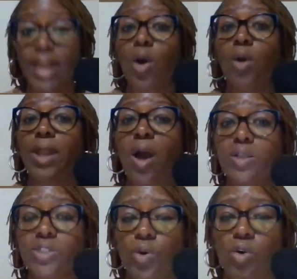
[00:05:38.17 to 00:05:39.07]
and oh, and
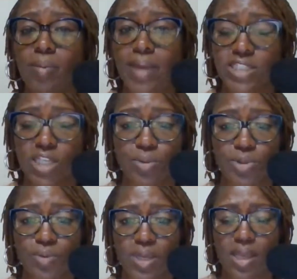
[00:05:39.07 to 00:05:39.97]
also going back to number
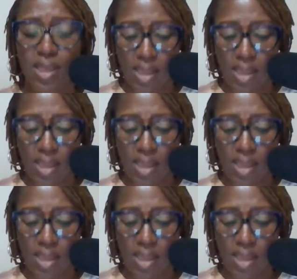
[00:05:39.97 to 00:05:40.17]
three,